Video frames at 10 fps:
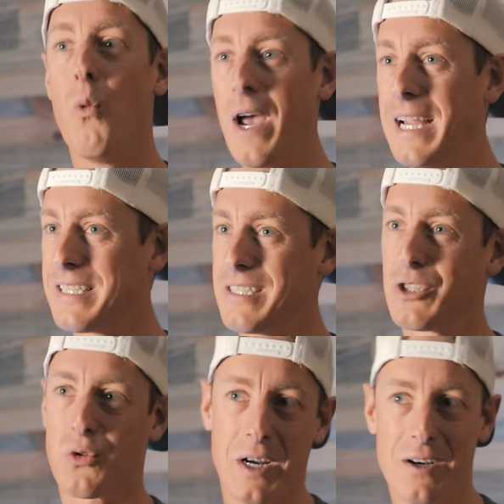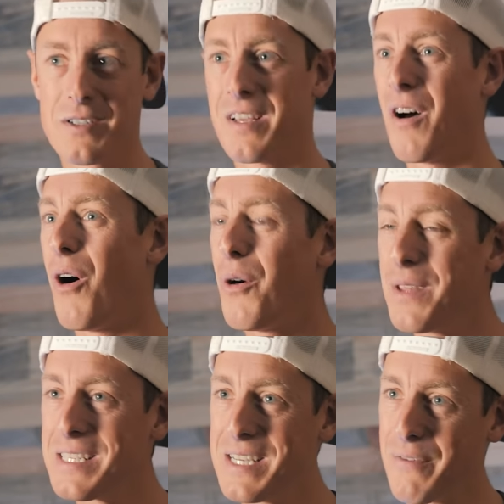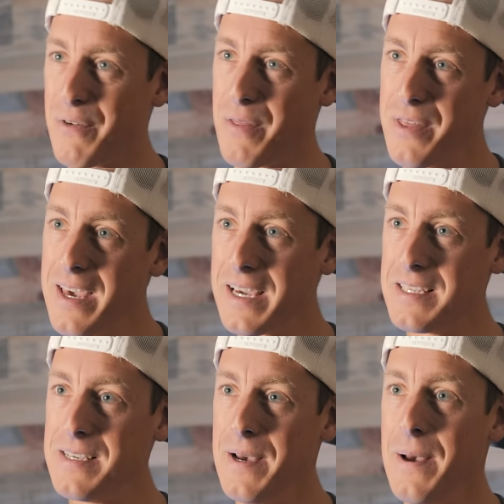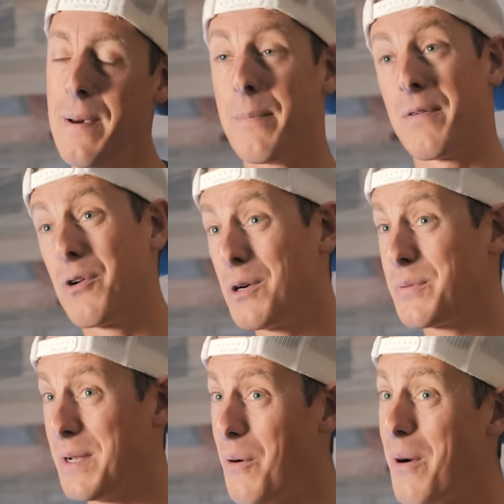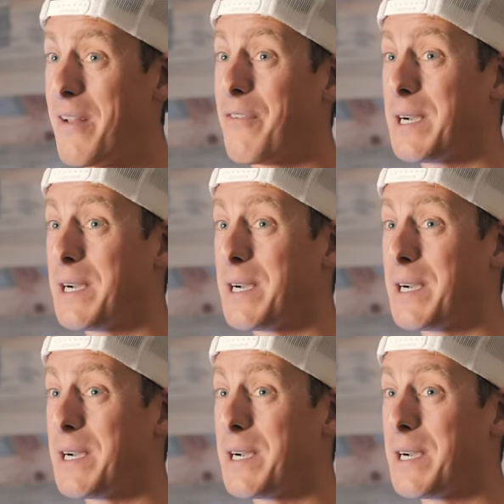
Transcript: weight and triggers and all these different things. But of course, we don't want to